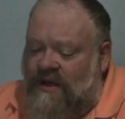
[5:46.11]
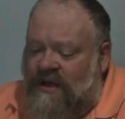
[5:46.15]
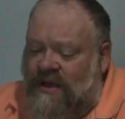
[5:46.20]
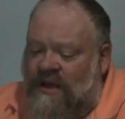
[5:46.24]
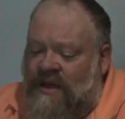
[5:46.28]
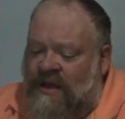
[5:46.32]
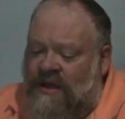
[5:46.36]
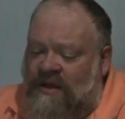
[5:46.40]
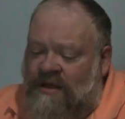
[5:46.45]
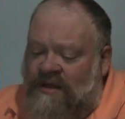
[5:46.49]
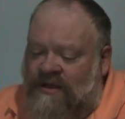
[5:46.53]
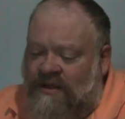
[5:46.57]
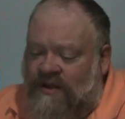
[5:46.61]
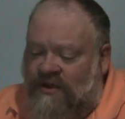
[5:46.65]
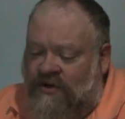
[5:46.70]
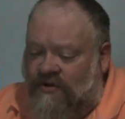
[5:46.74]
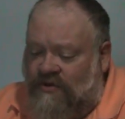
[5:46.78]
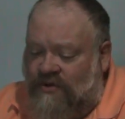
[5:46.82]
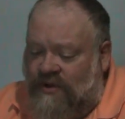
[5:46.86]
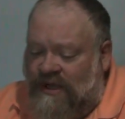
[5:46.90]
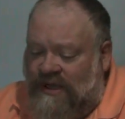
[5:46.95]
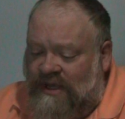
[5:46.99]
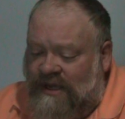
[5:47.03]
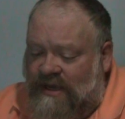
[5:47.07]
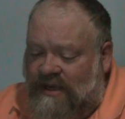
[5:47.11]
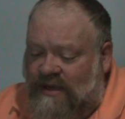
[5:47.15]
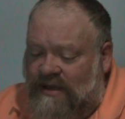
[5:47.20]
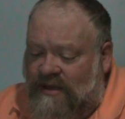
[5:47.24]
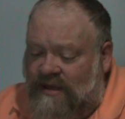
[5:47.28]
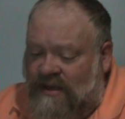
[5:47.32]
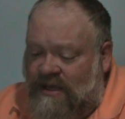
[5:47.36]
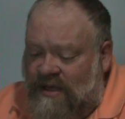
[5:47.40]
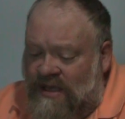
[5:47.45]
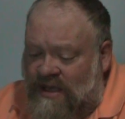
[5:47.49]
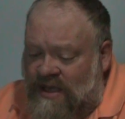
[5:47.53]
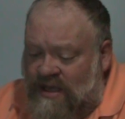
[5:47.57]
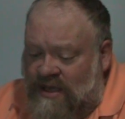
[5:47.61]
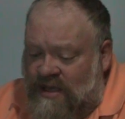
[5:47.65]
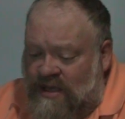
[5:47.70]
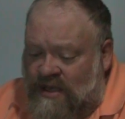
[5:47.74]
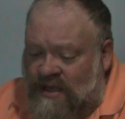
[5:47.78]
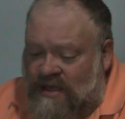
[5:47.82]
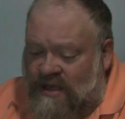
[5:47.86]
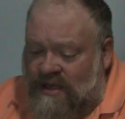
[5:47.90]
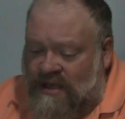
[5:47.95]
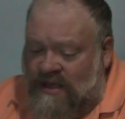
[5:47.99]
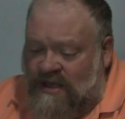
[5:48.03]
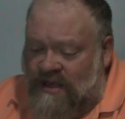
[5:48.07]
the green
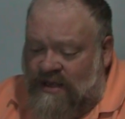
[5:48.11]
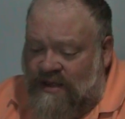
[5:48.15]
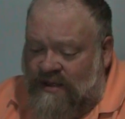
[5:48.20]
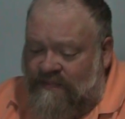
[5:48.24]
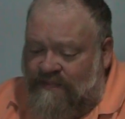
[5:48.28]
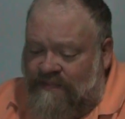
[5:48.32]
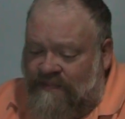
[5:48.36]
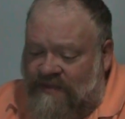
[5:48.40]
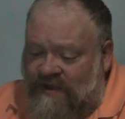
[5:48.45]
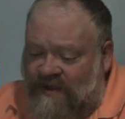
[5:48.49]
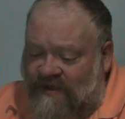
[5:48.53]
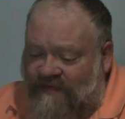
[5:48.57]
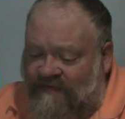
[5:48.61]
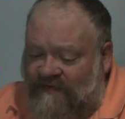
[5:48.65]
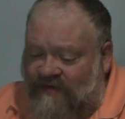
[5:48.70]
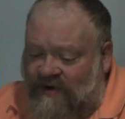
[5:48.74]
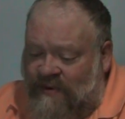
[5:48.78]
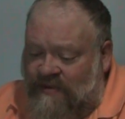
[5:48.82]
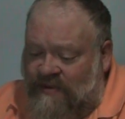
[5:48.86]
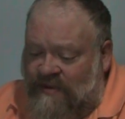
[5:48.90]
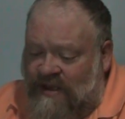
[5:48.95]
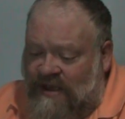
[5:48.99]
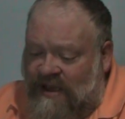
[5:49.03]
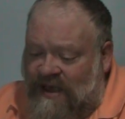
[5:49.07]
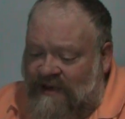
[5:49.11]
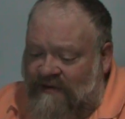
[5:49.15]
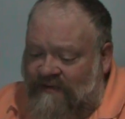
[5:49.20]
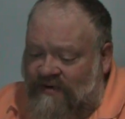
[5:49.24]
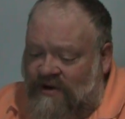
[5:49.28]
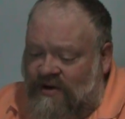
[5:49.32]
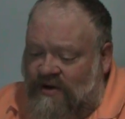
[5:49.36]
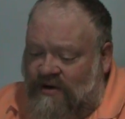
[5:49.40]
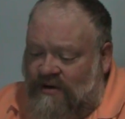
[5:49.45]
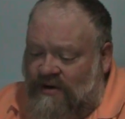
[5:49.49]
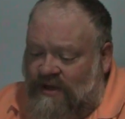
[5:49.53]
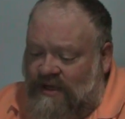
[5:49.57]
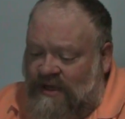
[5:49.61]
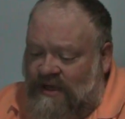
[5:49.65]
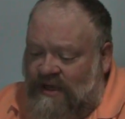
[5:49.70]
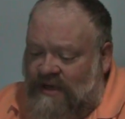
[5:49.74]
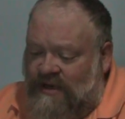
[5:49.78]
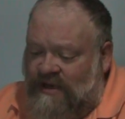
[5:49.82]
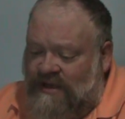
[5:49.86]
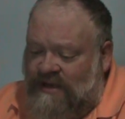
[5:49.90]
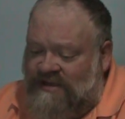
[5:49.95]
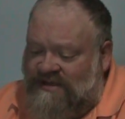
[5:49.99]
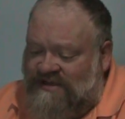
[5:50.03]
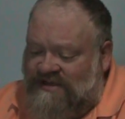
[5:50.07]
from the
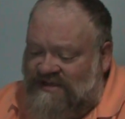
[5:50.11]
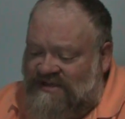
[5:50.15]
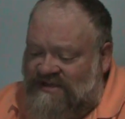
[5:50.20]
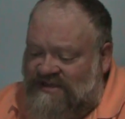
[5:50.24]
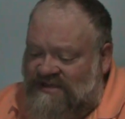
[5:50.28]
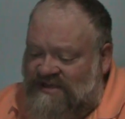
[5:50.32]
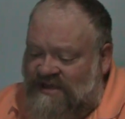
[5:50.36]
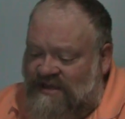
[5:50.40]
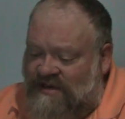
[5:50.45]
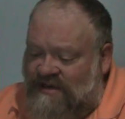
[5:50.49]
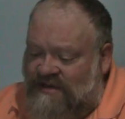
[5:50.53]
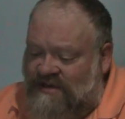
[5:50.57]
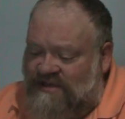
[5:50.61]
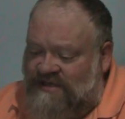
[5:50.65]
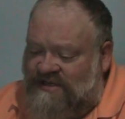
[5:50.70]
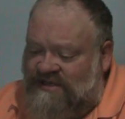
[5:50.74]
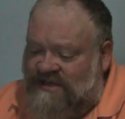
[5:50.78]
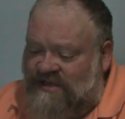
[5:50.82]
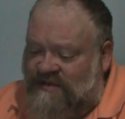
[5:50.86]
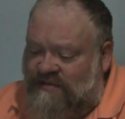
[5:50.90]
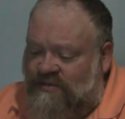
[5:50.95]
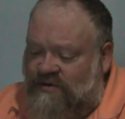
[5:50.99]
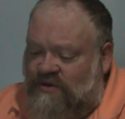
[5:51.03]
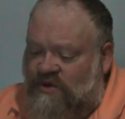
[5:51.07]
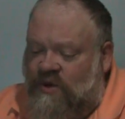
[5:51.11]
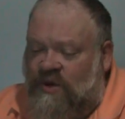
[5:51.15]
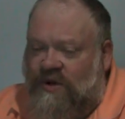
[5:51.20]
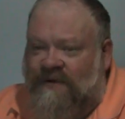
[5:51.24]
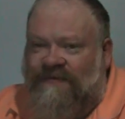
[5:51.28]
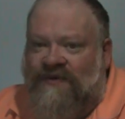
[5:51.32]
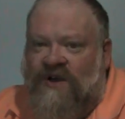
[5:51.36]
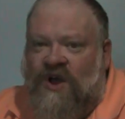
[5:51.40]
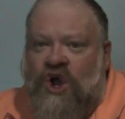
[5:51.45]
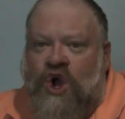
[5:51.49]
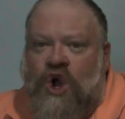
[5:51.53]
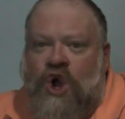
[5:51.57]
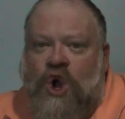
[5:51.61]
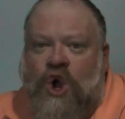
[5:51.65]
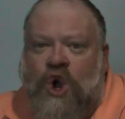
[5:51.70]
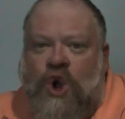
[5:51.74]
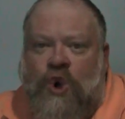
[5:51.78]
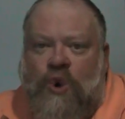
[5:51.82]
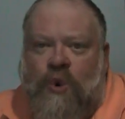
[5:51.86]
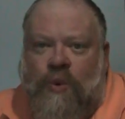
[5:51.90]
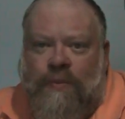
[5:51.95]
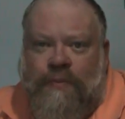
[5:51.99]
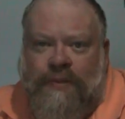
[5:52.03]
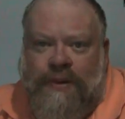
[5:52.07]
evergreen is considered a symbol of
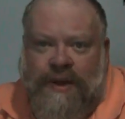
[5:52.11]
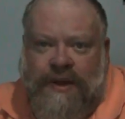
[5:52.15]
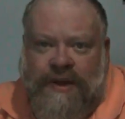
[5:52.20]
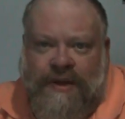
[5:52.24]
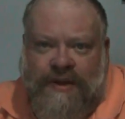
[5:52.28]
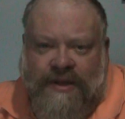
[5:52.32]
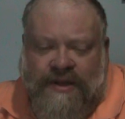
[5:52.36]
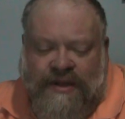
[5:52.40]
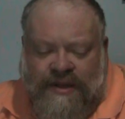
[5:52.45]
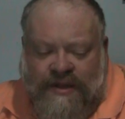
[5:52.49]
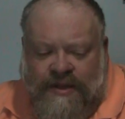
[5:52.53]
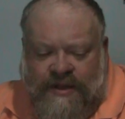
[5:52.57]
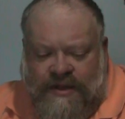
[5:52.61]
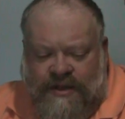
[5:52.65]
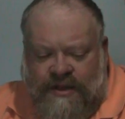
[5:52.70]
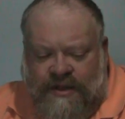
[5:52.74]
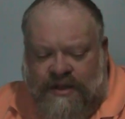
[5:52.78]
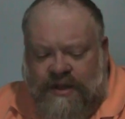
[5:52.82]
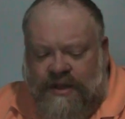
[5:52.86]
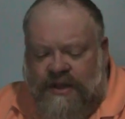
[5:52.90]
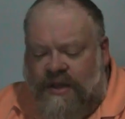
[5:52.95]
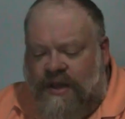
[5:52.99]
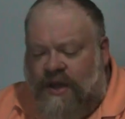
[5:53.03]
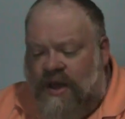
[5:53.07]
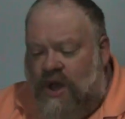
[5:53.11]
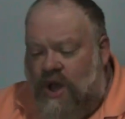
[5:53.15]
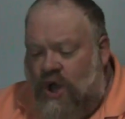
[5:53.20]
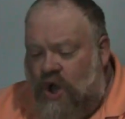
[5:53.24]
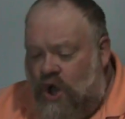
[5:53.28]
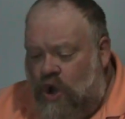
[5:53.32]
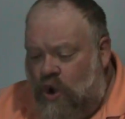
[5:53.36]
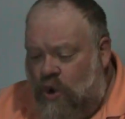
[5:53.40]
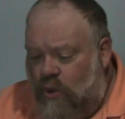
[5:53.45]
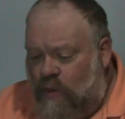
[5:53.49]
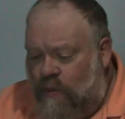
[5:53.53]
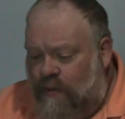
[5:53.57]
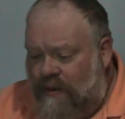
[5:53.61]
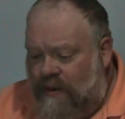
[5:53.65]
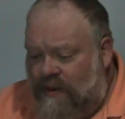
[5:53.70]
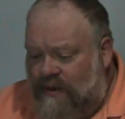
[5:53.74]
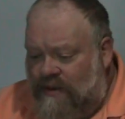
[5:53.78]
hope. Hope.